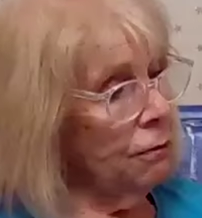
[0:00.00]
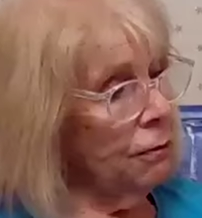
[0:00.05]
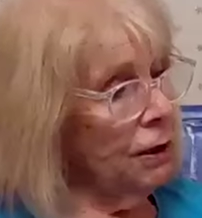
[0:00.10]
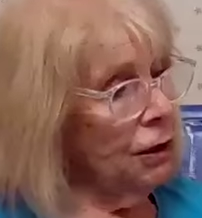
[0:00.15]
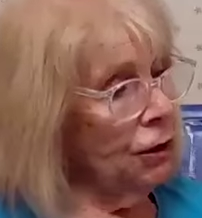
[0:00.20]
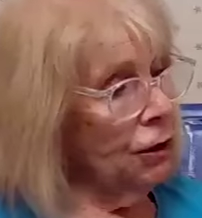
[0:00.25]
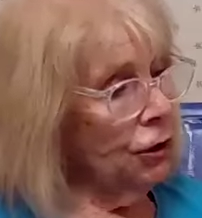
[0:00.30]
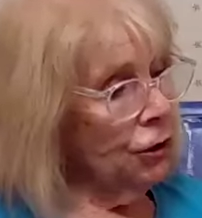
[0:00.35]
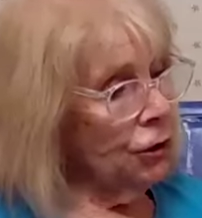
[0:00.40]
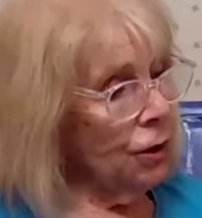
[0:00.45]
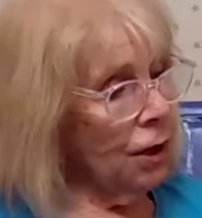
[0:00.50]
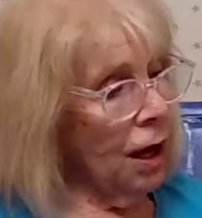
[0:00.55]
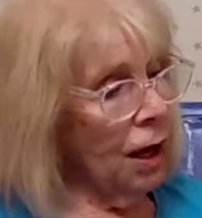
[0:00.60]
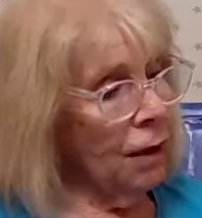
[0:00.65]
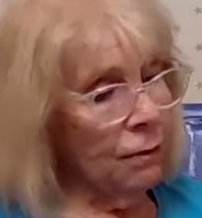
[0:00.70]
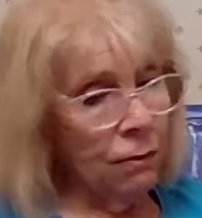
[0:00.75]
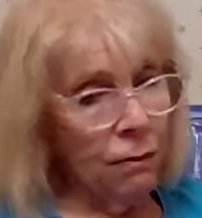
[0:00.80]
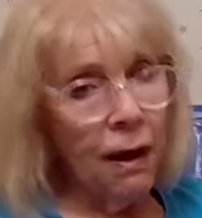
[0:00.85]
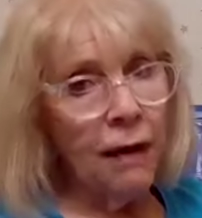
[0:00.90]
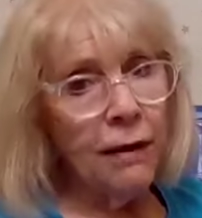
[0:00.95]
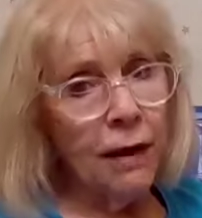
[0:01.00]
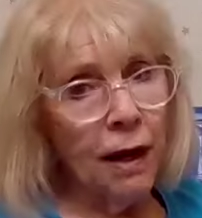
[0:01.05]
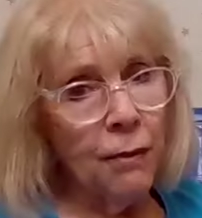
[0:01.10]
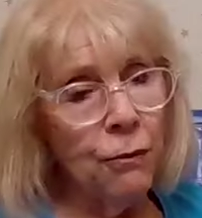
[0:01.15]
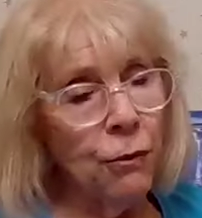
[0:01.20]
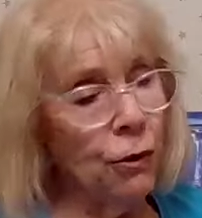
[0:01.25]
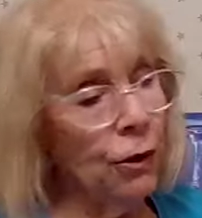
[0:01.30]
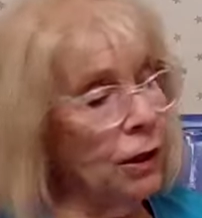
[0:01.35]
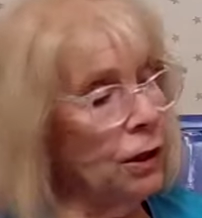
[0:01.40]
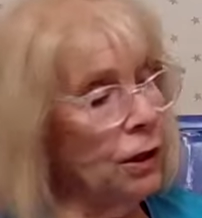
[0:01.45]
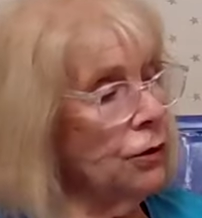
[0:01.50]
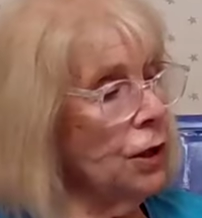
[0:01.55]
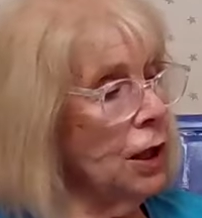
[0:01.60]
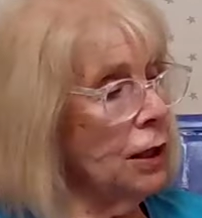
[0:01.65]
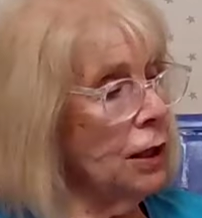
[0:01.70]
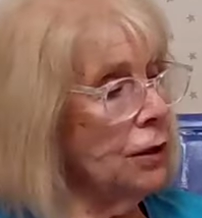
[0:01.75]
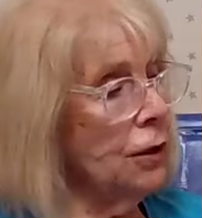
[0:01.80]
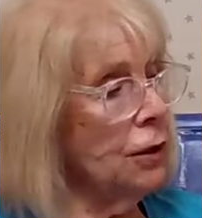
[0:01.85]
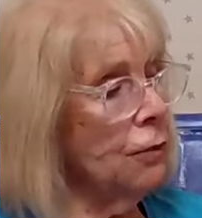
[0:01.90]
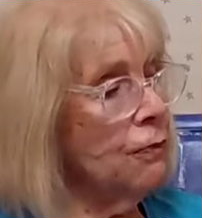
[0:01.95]
because I got more to
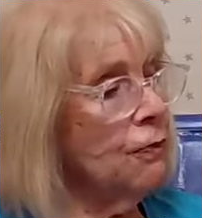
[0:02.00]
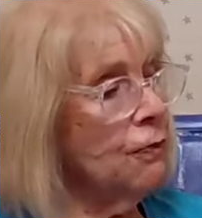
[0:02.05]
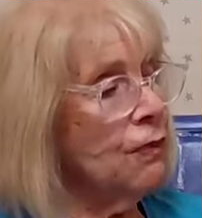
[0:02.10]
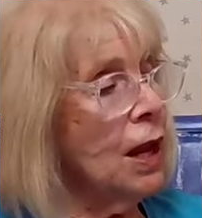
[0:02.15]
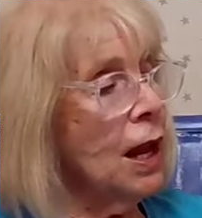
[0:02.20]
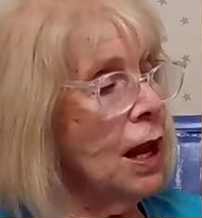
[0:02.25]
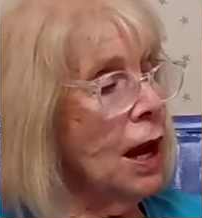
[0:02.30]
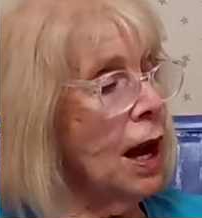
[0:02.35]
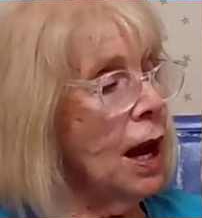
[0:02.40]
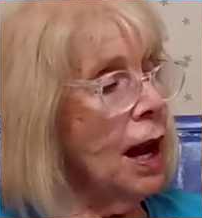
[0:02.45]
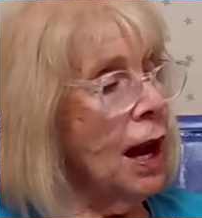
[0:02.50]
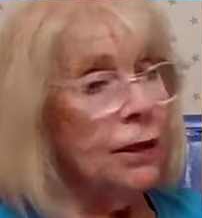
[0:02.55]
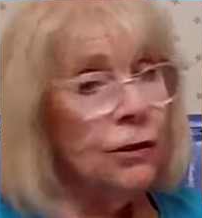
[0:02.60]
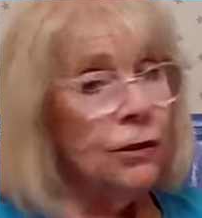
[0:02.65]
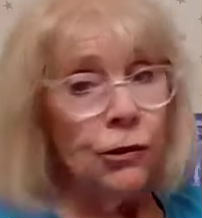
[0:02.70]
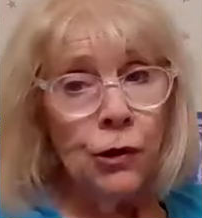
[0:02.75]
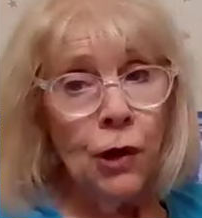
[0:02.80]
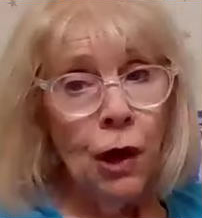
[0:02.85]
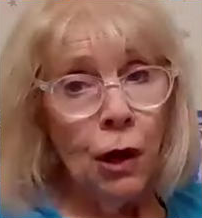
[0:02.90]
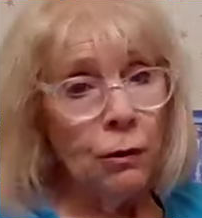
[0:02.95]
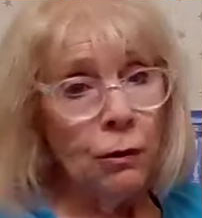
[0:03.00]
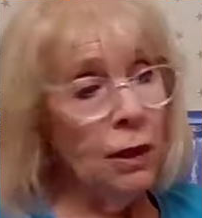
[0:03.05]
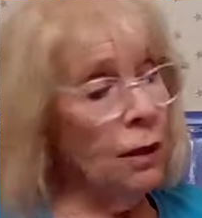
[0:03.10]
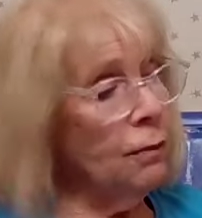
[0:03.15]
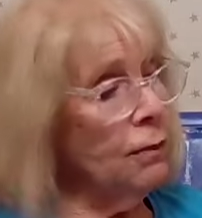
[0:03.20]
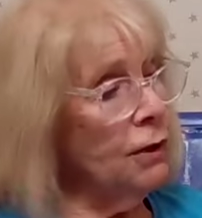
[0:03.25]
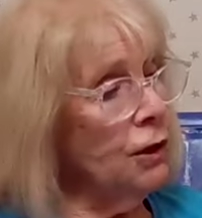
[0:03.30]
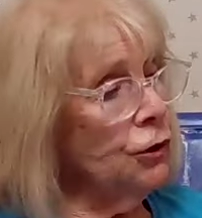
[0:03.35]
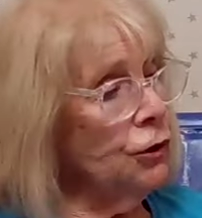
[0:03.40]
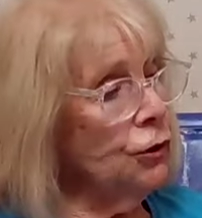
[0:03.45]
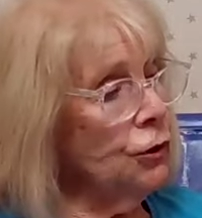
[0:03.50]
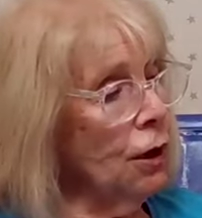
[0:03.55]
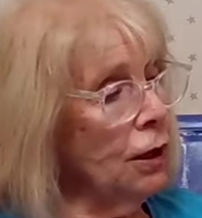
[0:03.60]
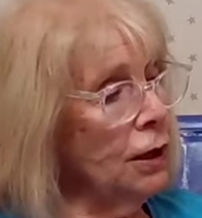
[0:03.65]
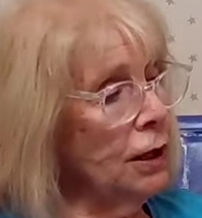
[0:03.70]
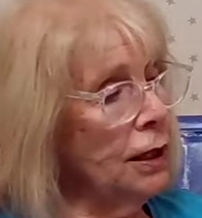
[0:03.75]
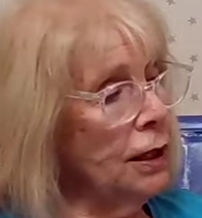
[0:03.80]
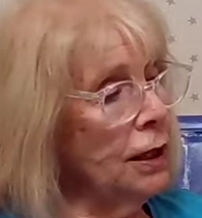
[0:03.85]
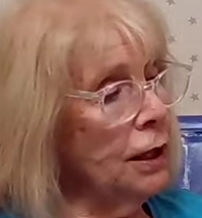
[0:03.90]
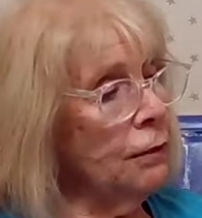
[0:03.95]
tell you. So let me
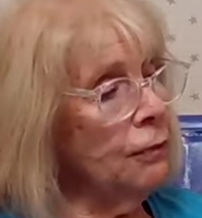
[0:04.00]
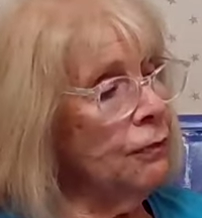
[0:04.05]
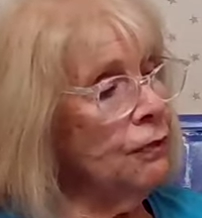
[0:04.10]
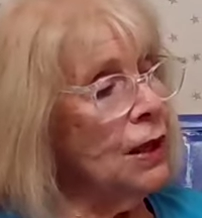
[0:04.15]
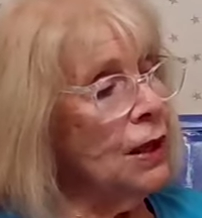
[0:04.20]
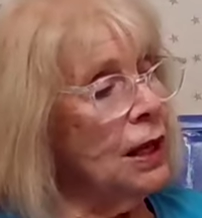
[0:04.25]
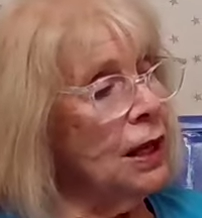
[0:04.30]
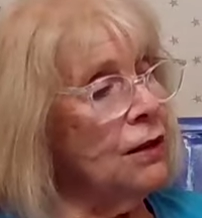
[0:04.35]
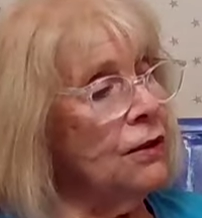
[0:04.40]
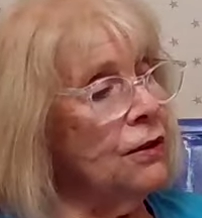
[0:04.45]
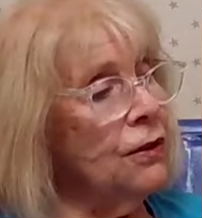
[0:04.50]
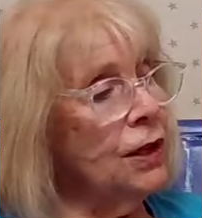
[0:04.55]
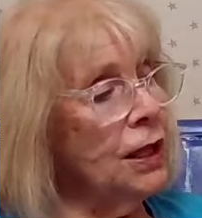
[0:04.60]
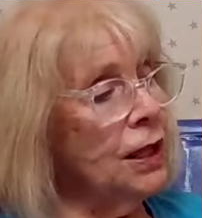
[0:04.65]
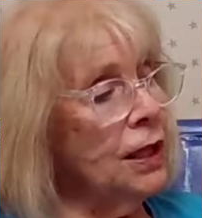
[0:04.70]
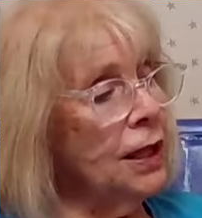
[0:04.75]
start here. The